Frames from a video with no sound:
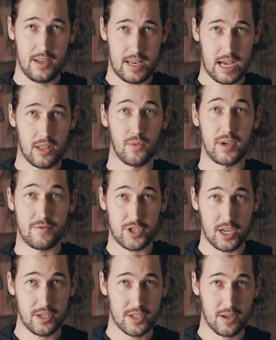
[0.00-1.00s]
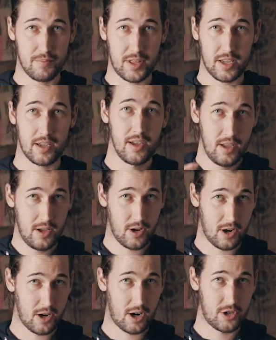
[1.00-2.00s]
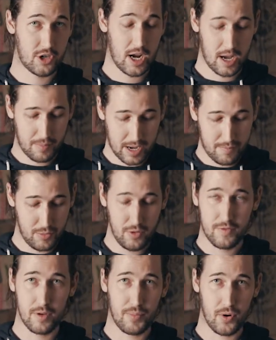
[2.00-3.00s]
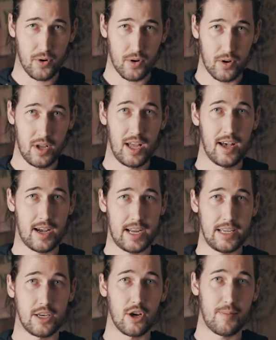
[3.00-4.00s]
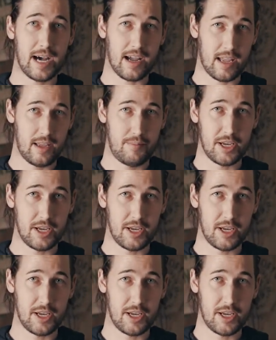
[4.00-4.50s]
Now that we've changed something on our drop, I moved the pole, I need to go back and